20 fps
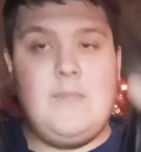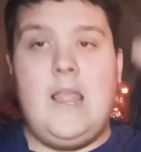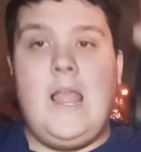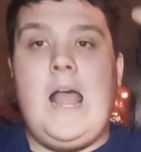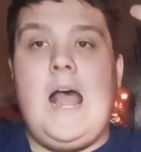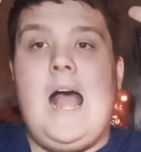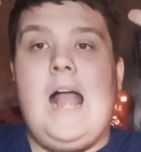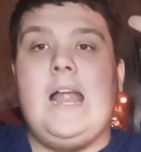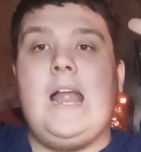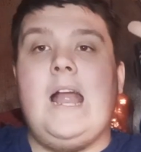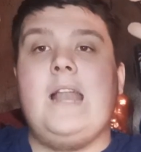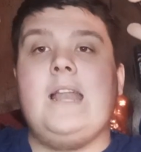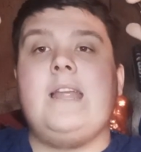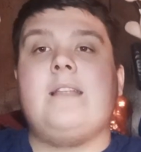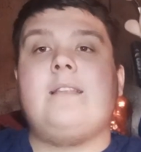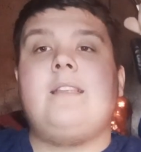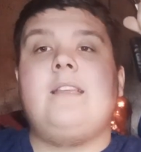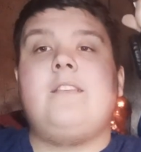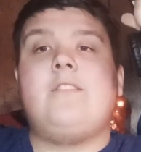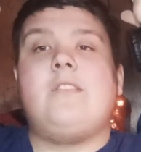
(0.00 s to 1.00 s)
I gotta
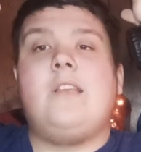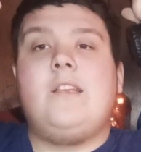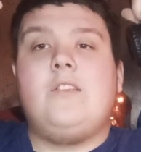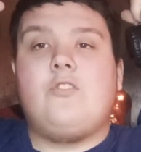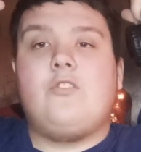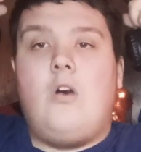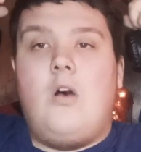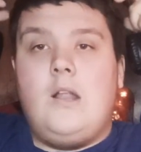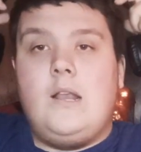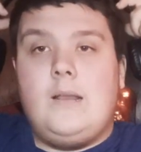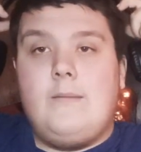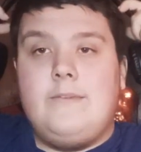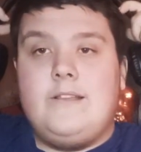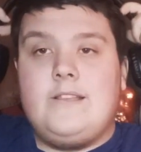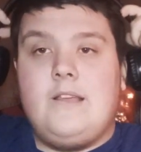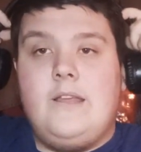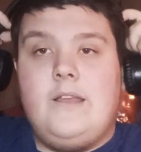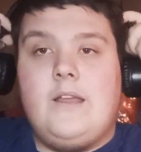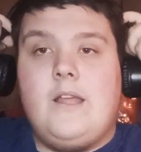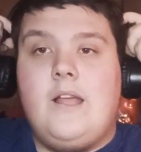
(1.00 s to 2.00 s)
get these things on. Let me
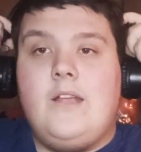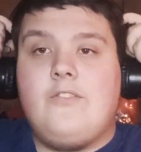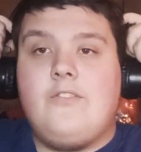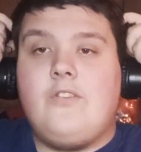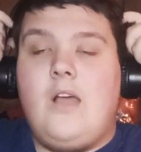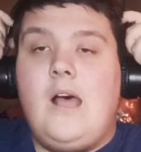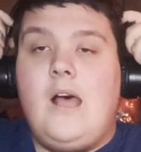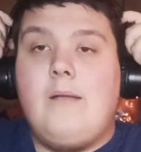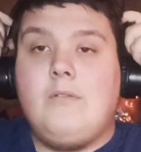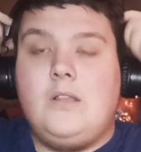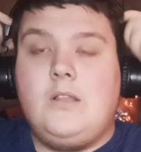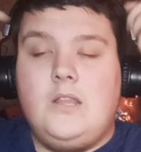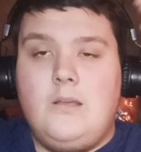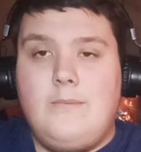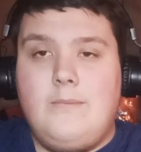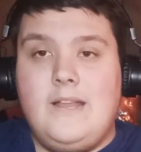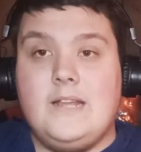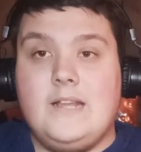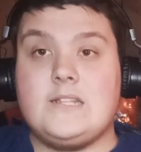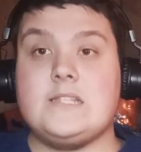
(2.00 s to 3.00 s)
tell you guys, I'm a little
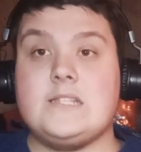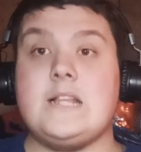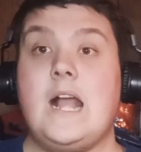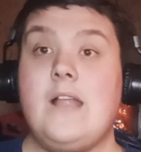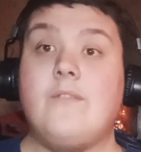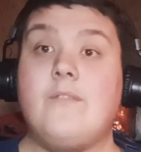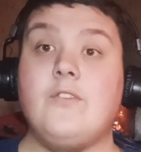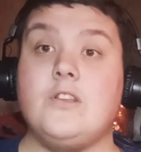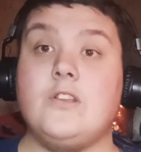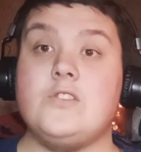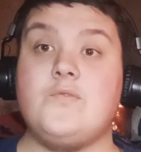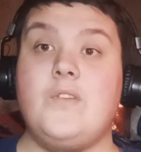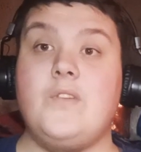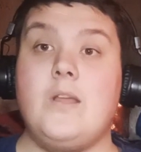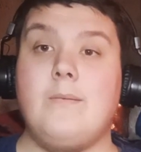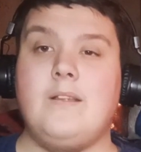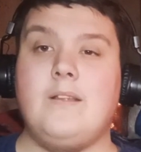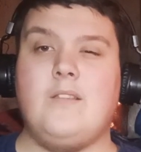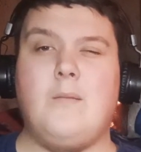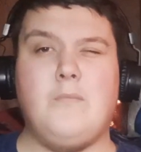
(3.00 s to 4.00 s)
bit excited for this video
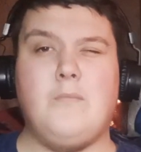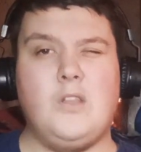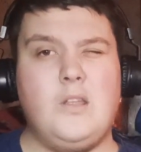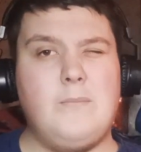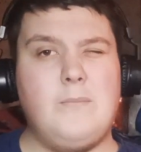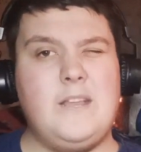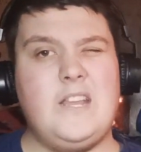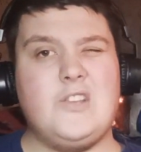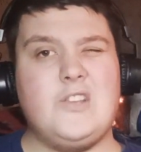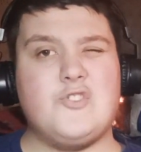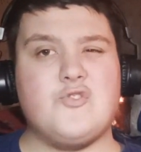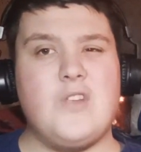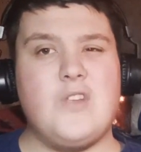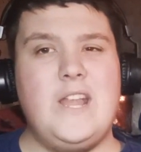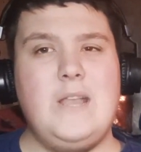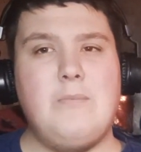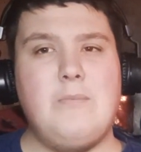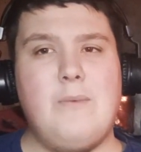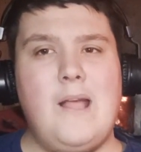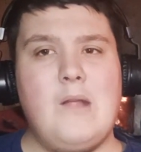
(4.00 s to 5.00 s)
because I'm a little bit
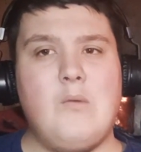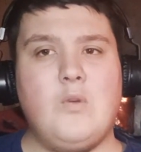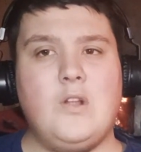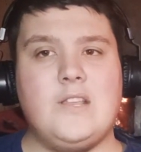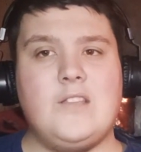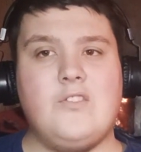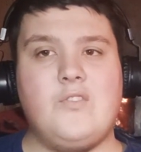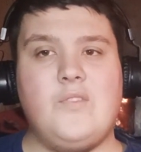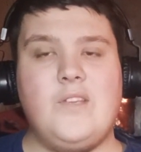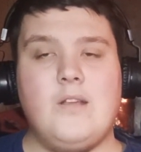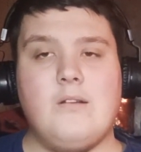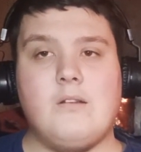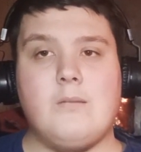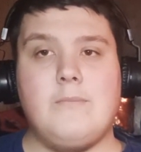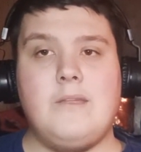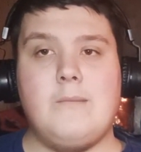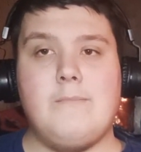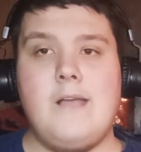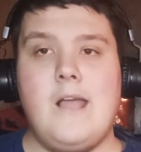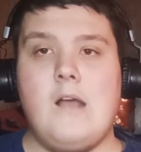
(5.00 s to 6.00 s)
intrigued by what this video could
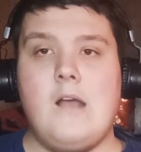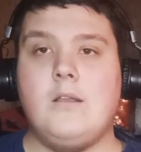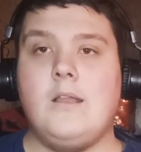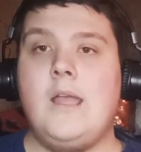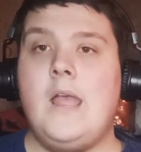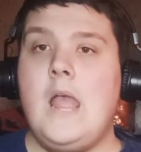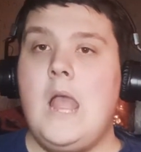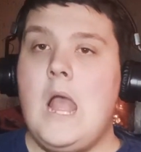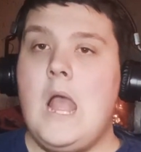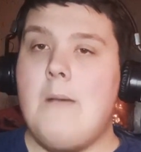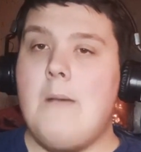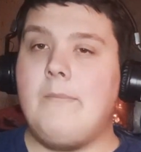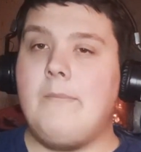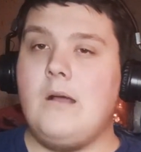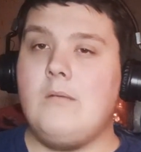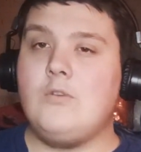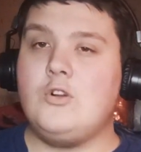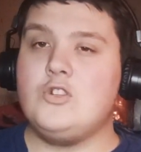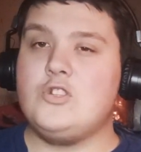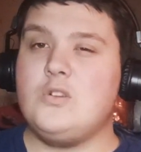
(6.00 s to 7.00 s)
be about. But
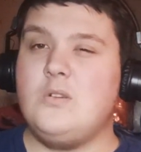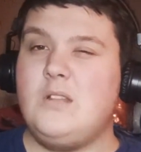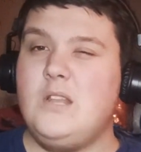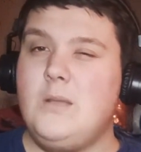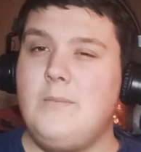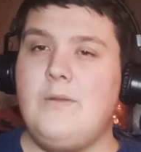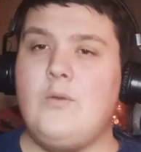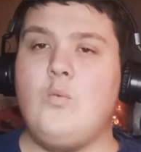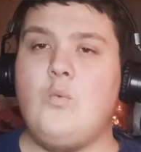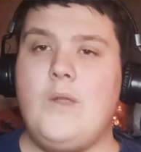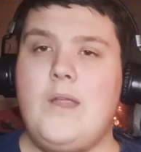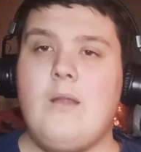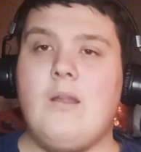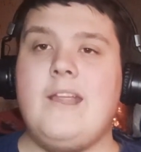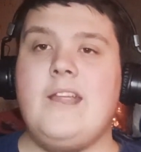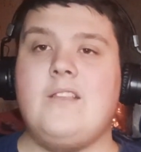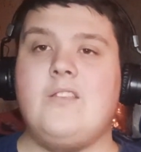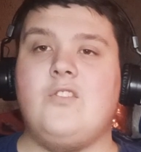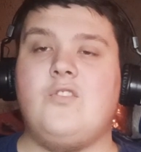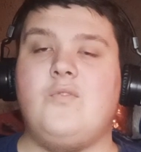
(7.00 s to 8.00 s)
I'm also a little bit
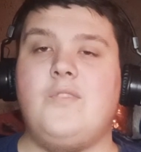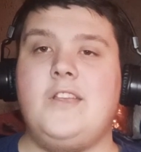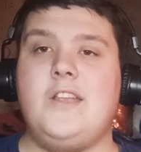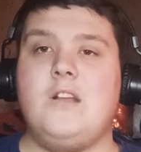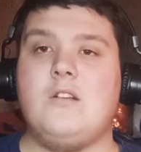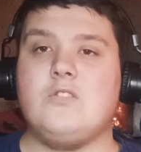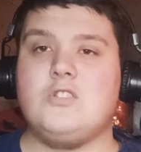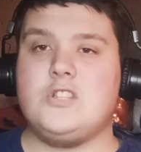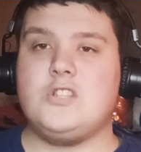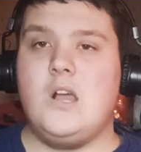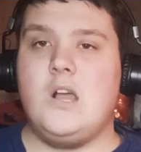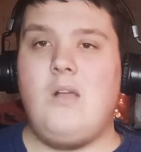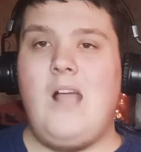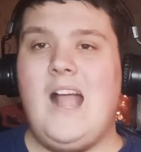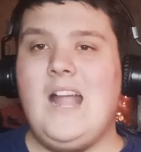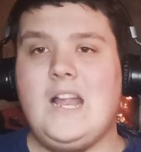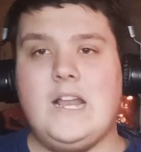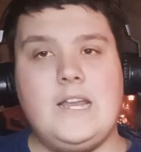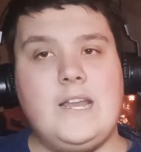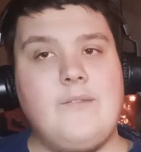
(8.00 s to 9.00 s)
weary of this video, so
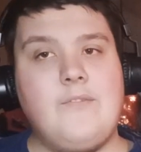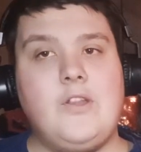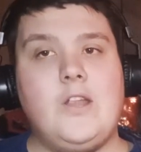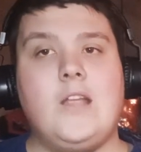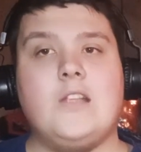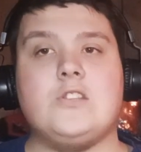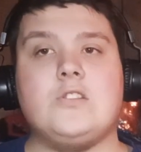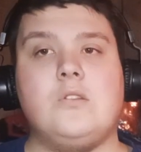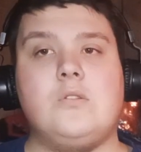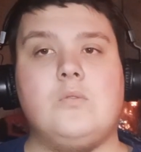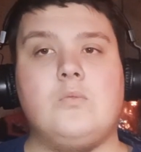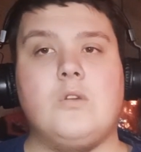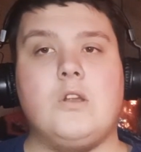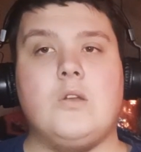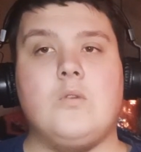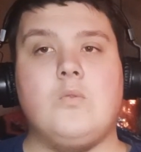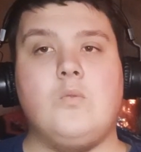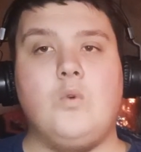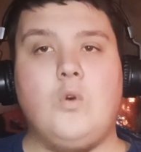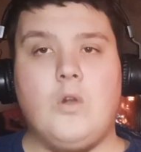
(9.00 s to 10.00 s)
I gotta give you guys a little
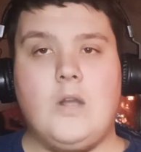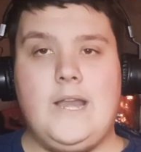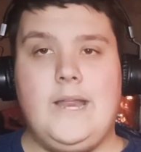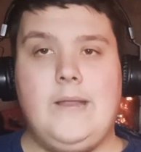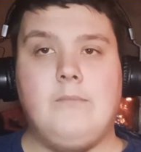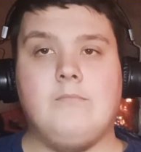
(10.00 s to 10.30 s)
word of warning.